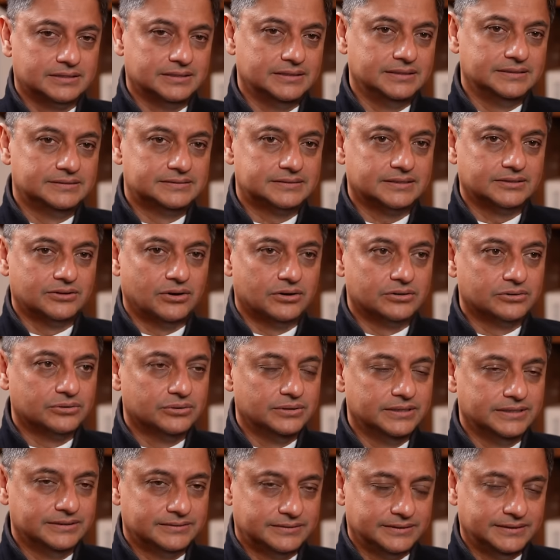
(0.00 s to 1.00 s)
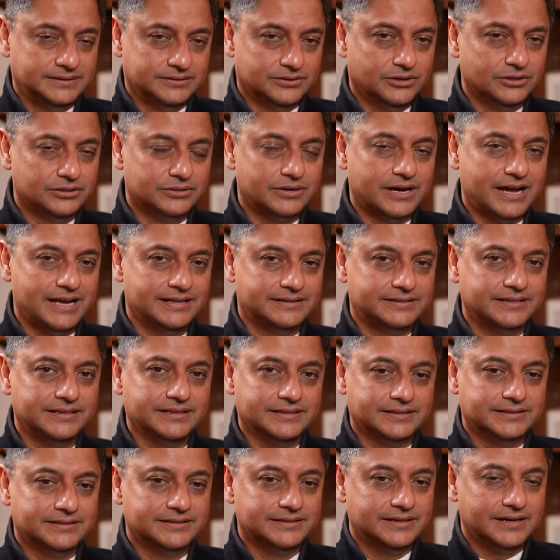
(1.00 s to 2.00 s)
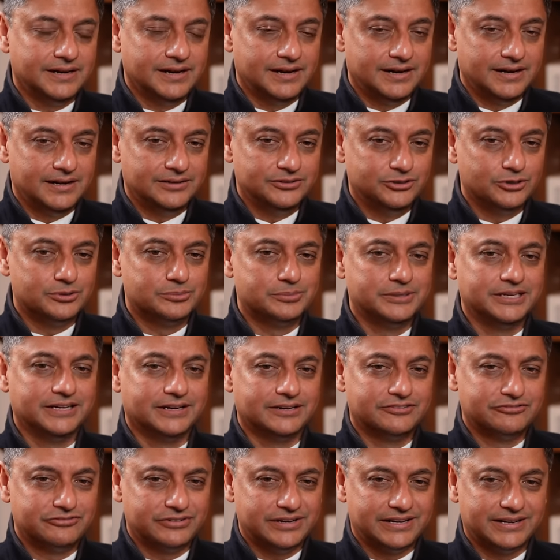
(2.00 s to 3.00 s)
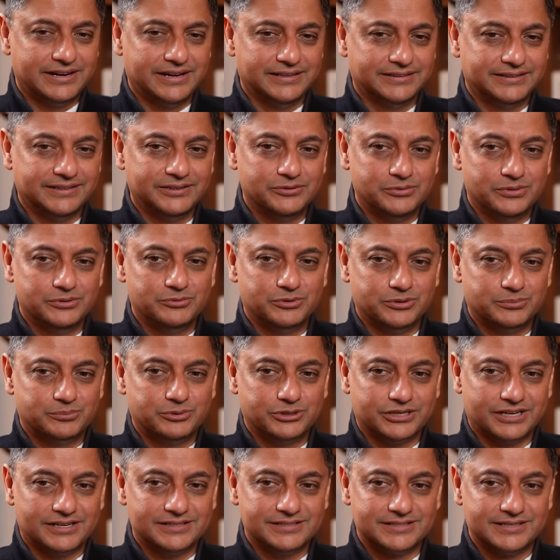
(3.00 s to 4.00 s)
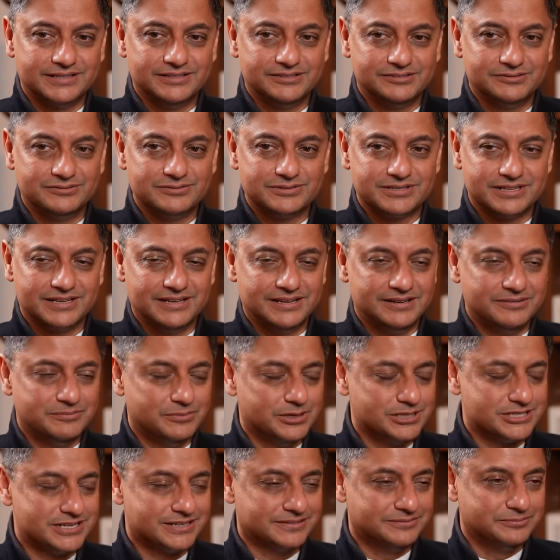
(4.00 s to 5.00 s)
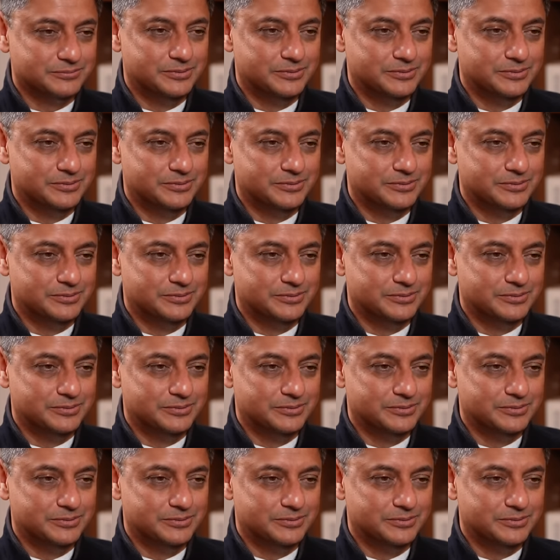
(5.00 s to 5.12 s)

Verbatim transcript: Look, it's an ongoing thing. Although I think uh, you're being unfair. I think we would put ourselves uh, much